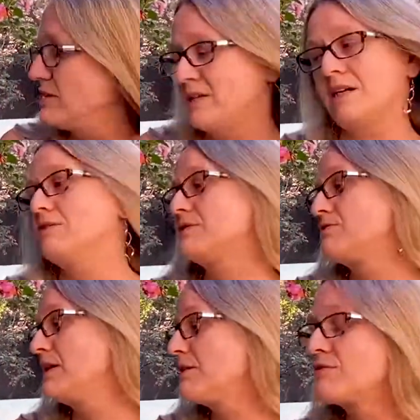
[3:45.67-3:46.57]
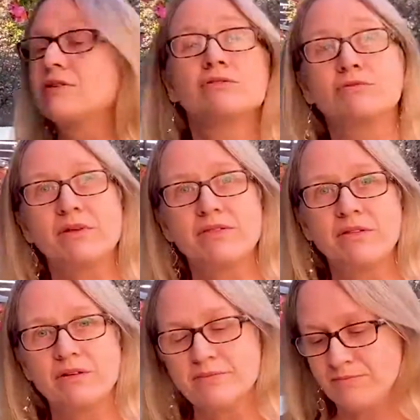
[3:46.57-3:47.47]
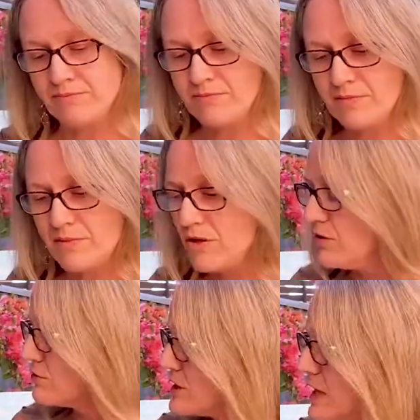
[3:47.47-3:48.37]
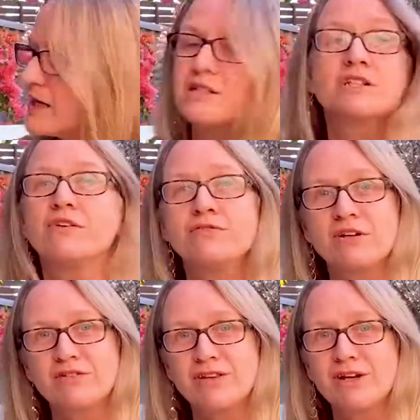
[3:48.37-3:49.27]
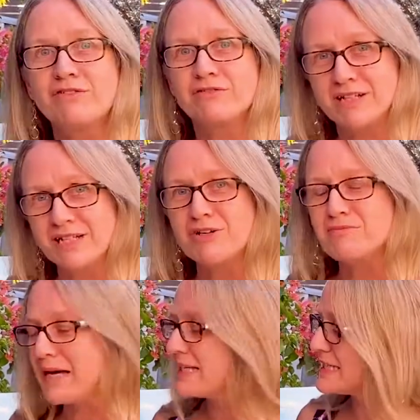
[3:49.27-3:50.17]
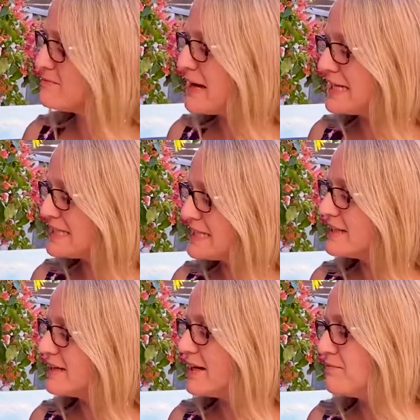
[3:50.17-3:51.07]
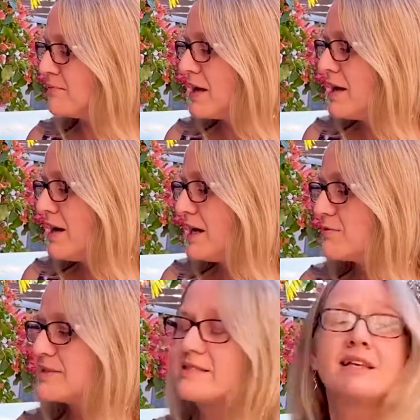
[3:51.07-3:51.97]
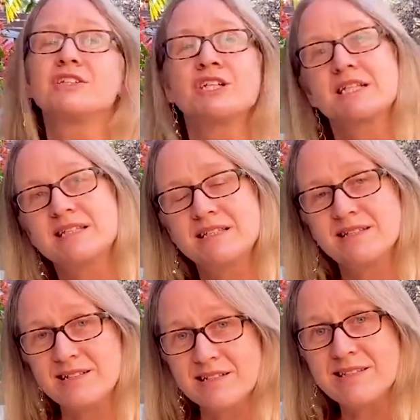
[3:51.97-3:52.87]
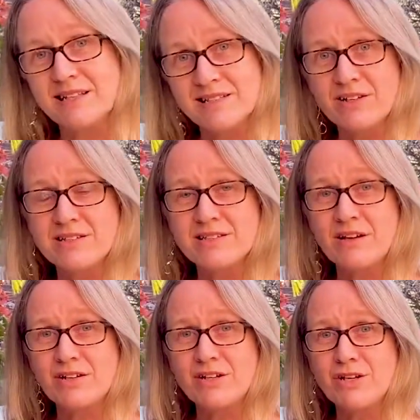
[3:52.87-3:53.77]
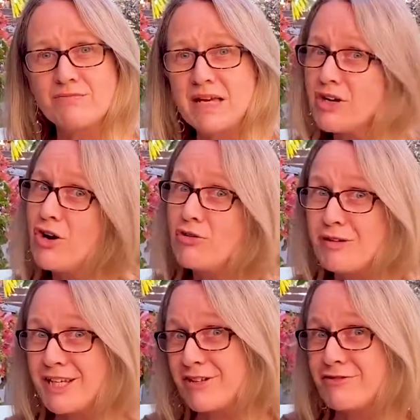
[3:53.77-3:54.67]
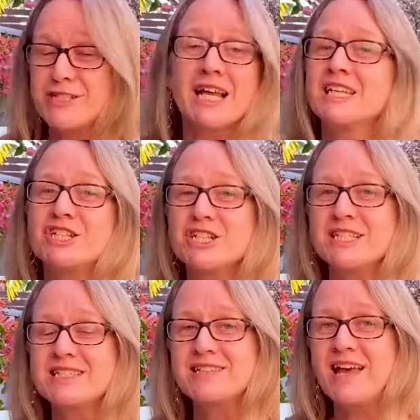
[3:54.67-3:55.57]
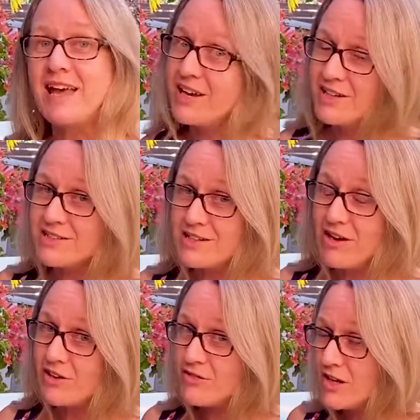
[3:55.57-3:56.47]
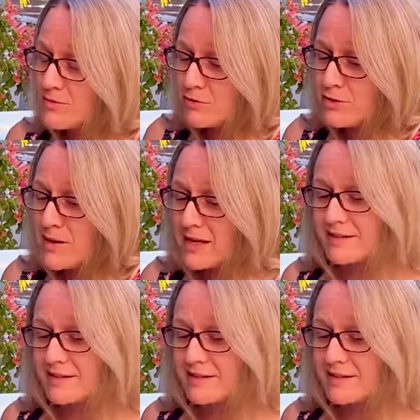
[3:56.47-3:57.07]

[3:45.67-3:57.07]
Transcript: yeah, I was really thrilled with the whole challenge. I felt that I'd really got back into painting again, and it was such a success I decided I'd make a whole year of challenges and I'd write a book about